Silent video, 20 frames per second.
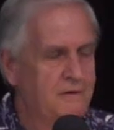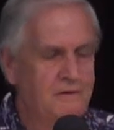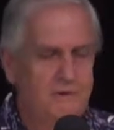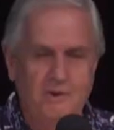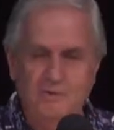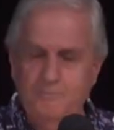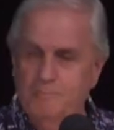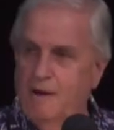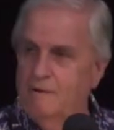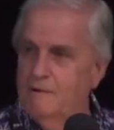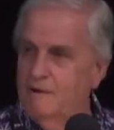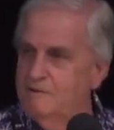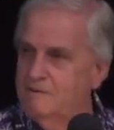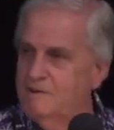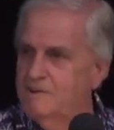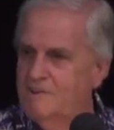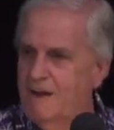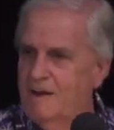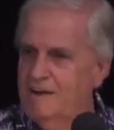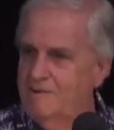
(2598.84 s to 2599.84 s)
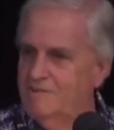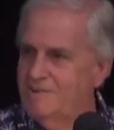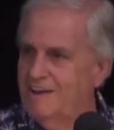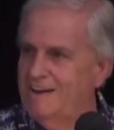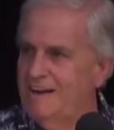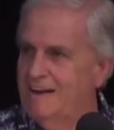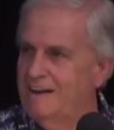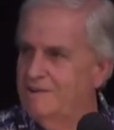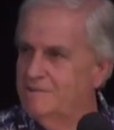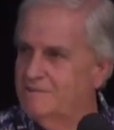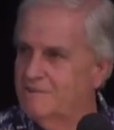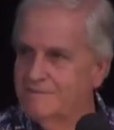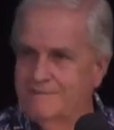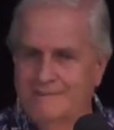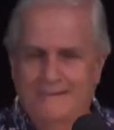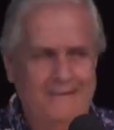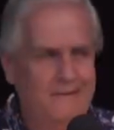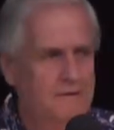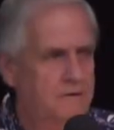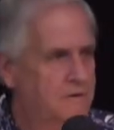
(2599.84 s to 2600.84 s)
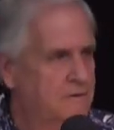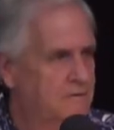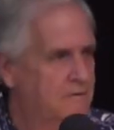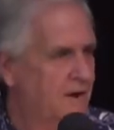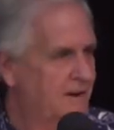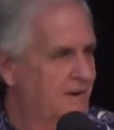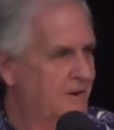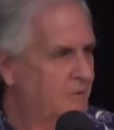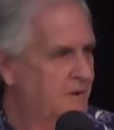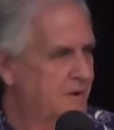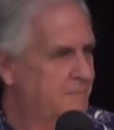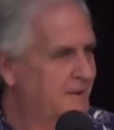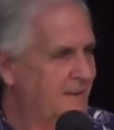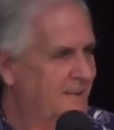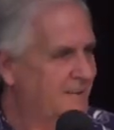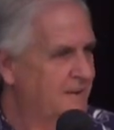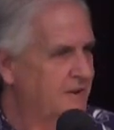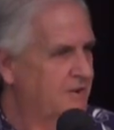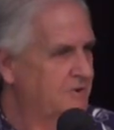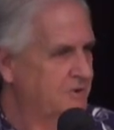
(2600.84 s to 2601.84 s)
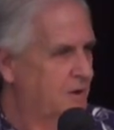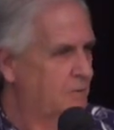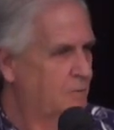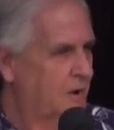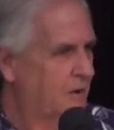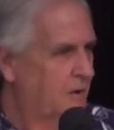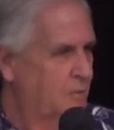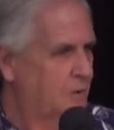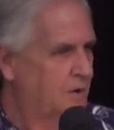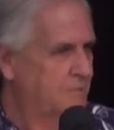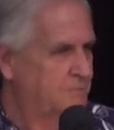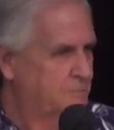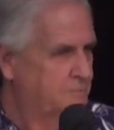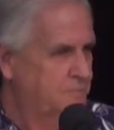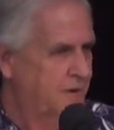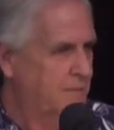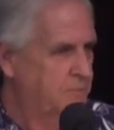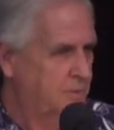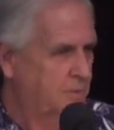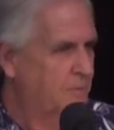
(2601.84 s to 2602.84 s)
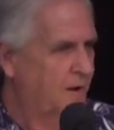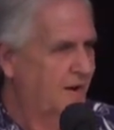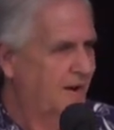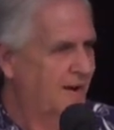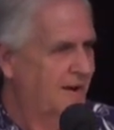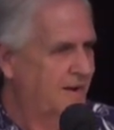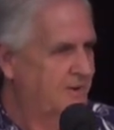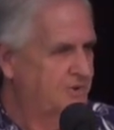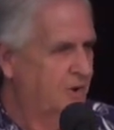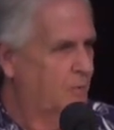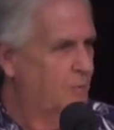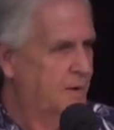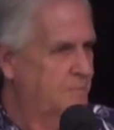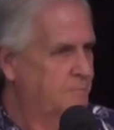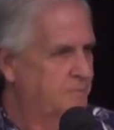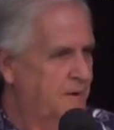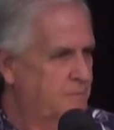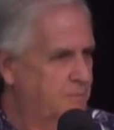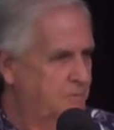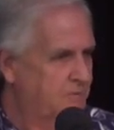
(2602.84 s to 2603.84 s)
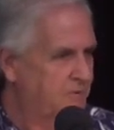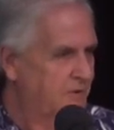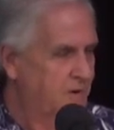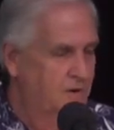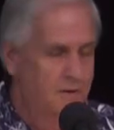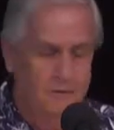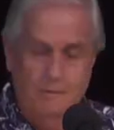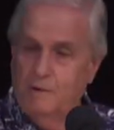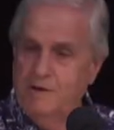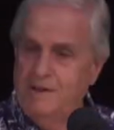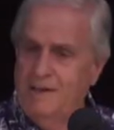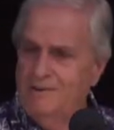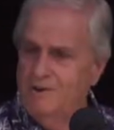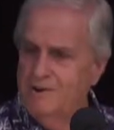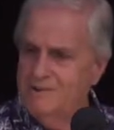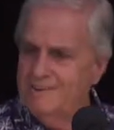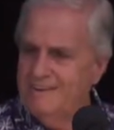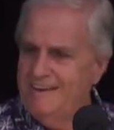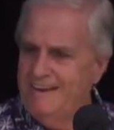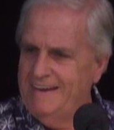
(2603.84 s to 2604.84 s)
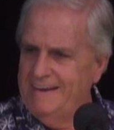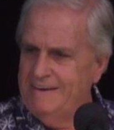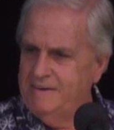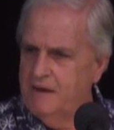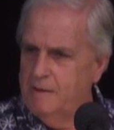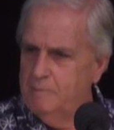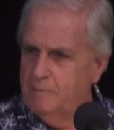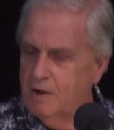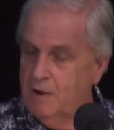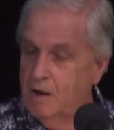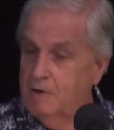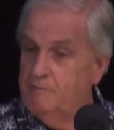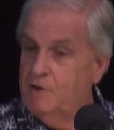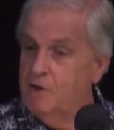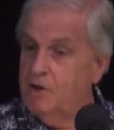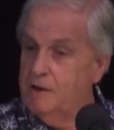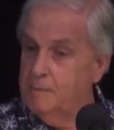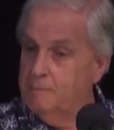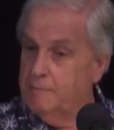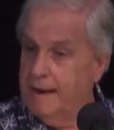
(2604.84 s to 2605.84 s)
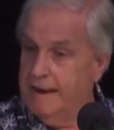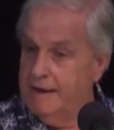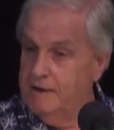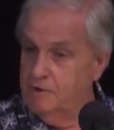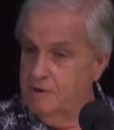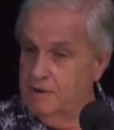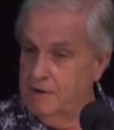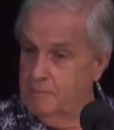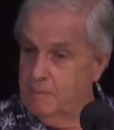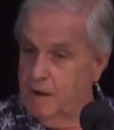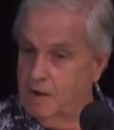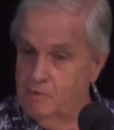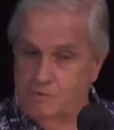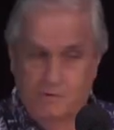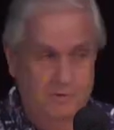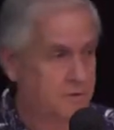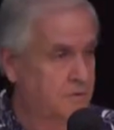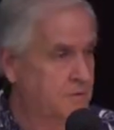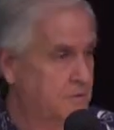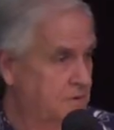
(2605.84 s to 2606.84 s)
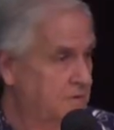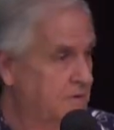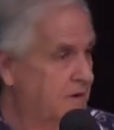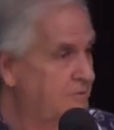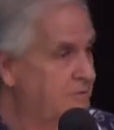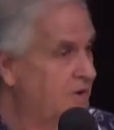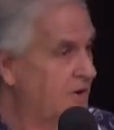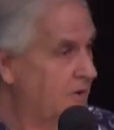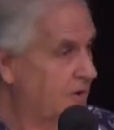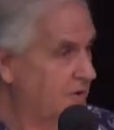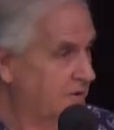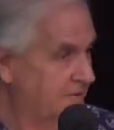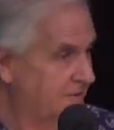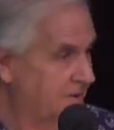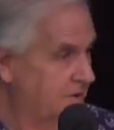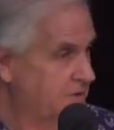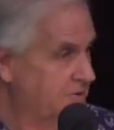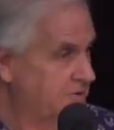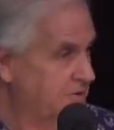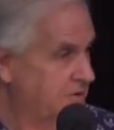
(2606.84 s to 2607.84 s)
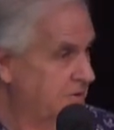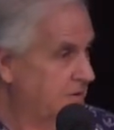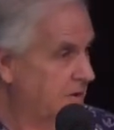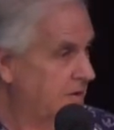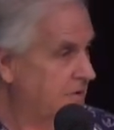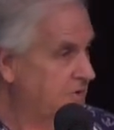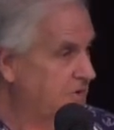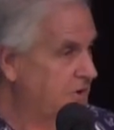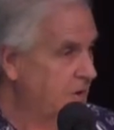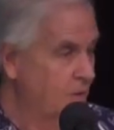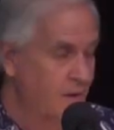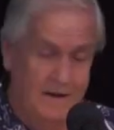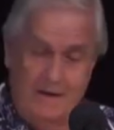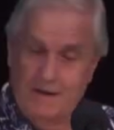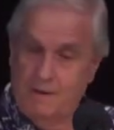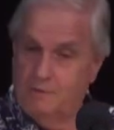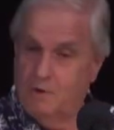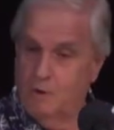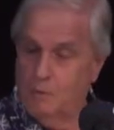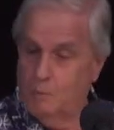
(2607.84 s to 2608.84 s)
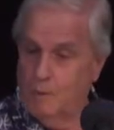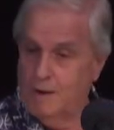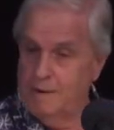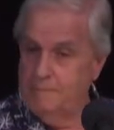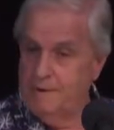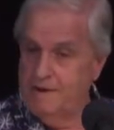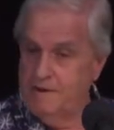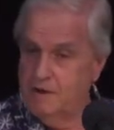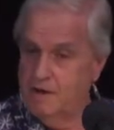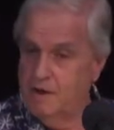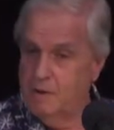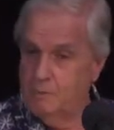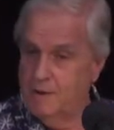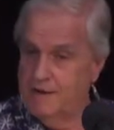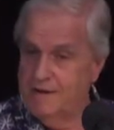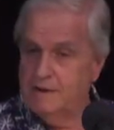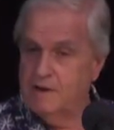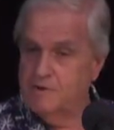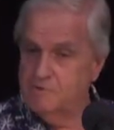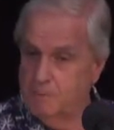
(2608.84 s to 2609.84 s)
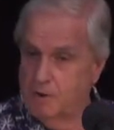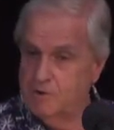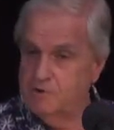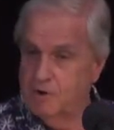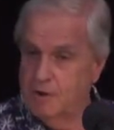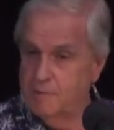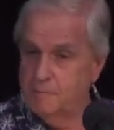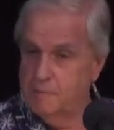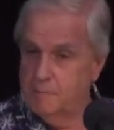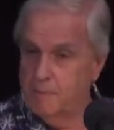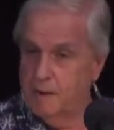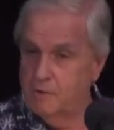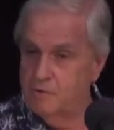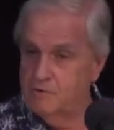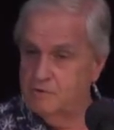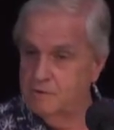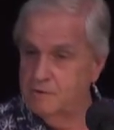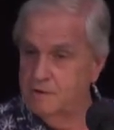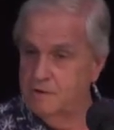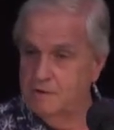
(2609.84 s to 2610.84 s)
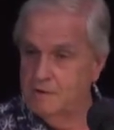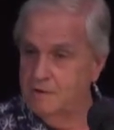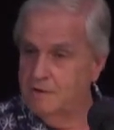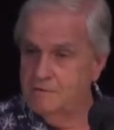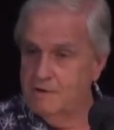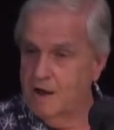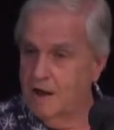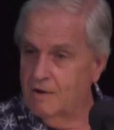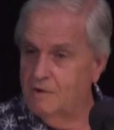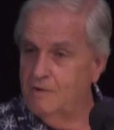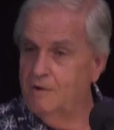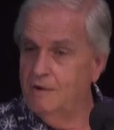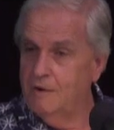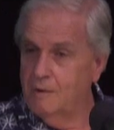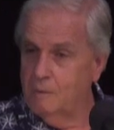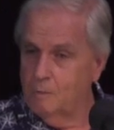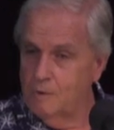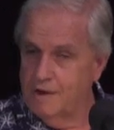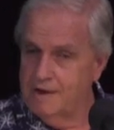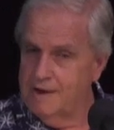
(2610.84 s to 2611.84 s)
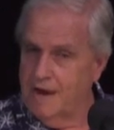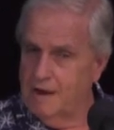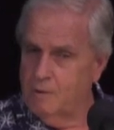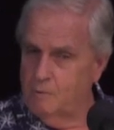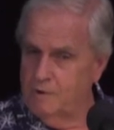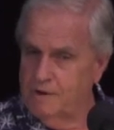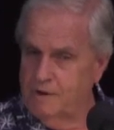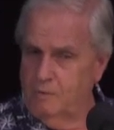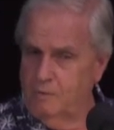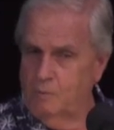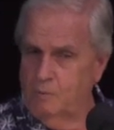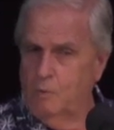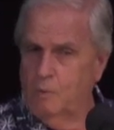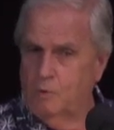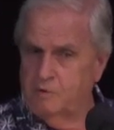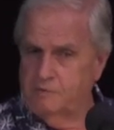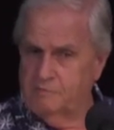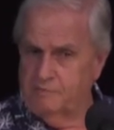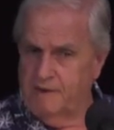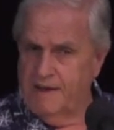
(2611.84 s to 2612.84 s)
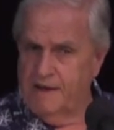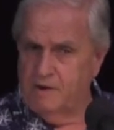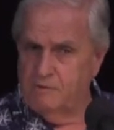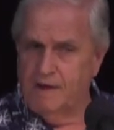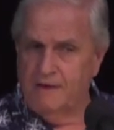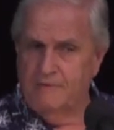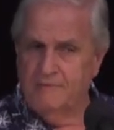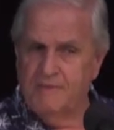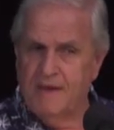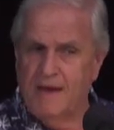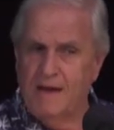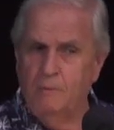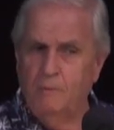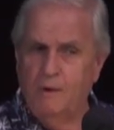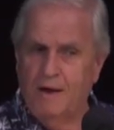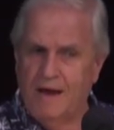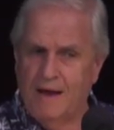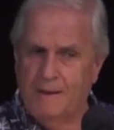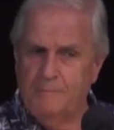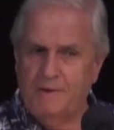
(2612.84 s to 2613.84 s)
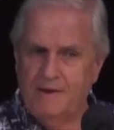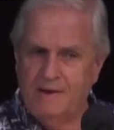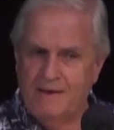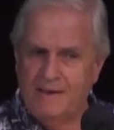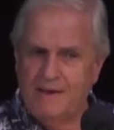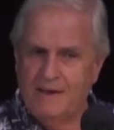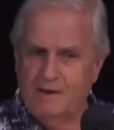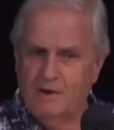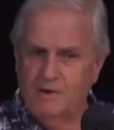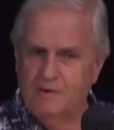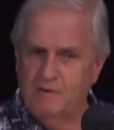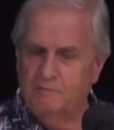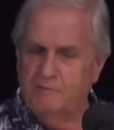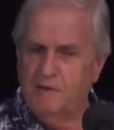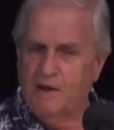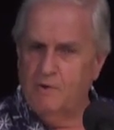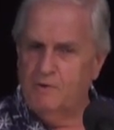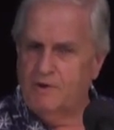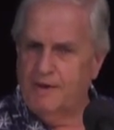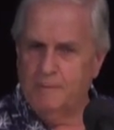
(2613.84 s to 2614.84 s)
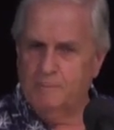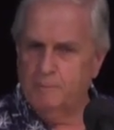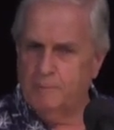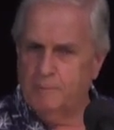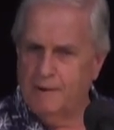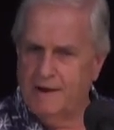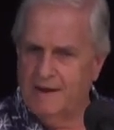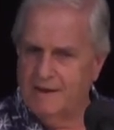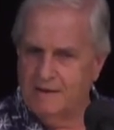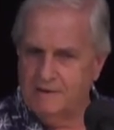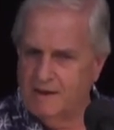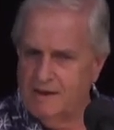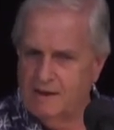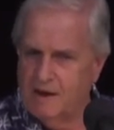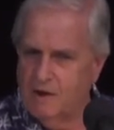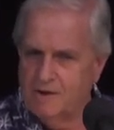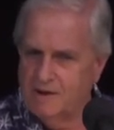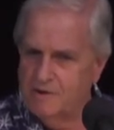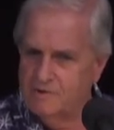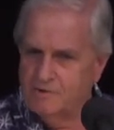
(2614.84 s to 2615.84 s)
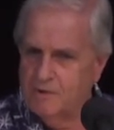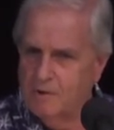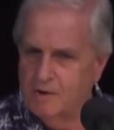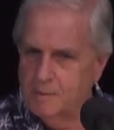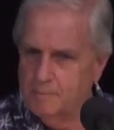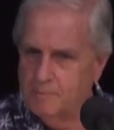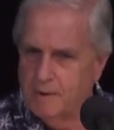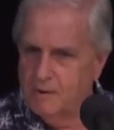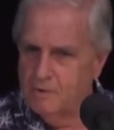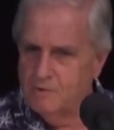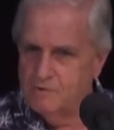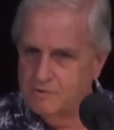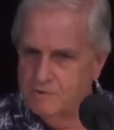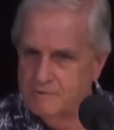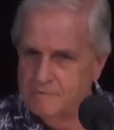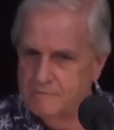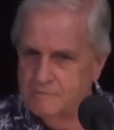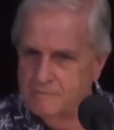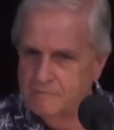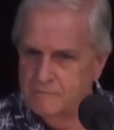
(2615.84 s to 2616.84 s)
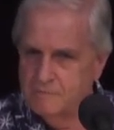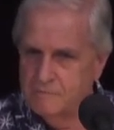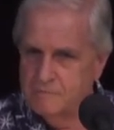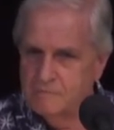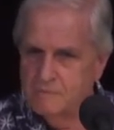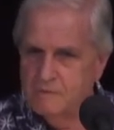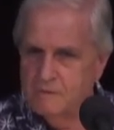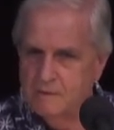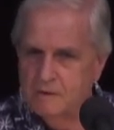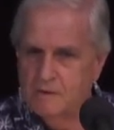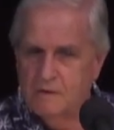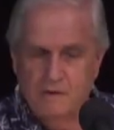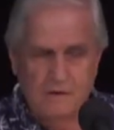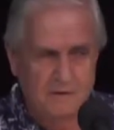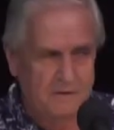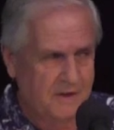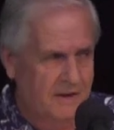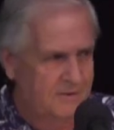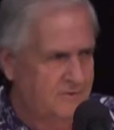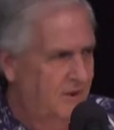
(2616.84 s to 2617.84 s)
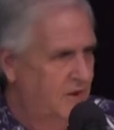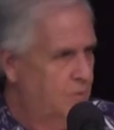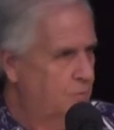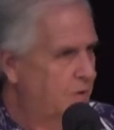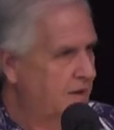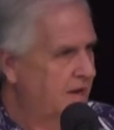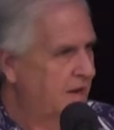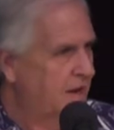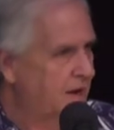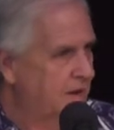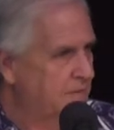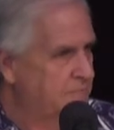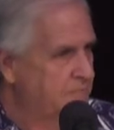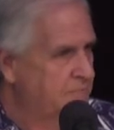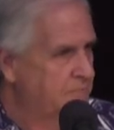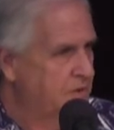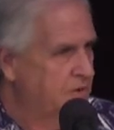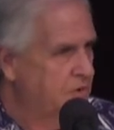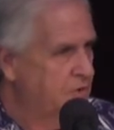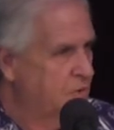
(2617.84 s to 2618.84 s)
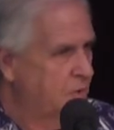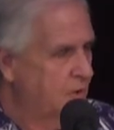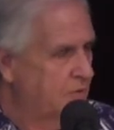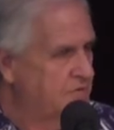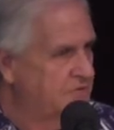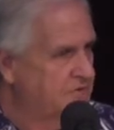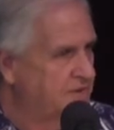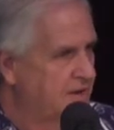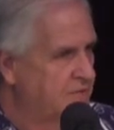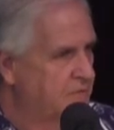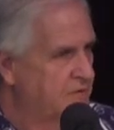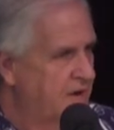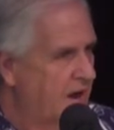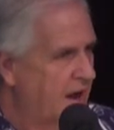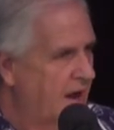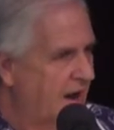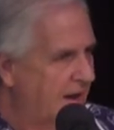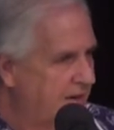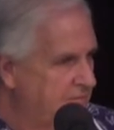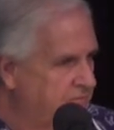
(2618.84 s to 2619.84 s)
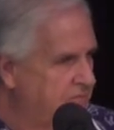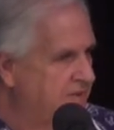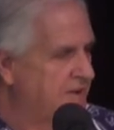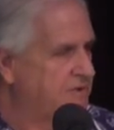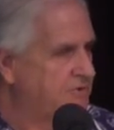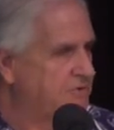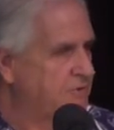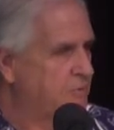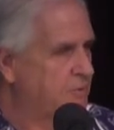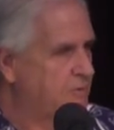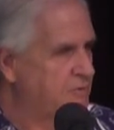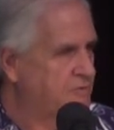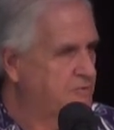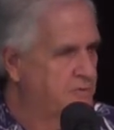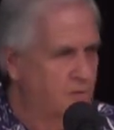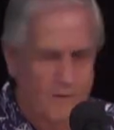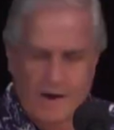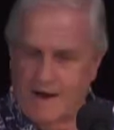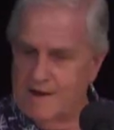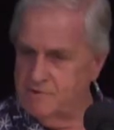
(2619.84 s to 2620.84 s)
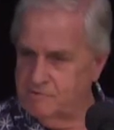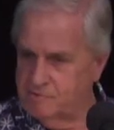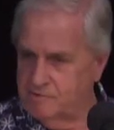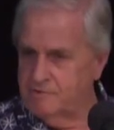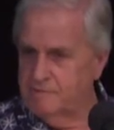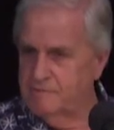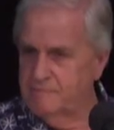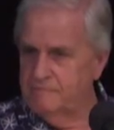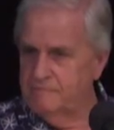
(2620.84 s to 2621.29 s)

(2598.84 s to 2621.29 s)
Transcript: This boat, there's only teenagers here. I don't want to be in this. I want, I want people my age. I want people, what do you got to eat there? But Have you got abandoned a boat? If you got this, you only got one meeting a week, that's my type of boat. No, when they were in the water floundering, they were happy to get on a floating plank, let alone inside a boat. That's how we are. God's given a vessel for us,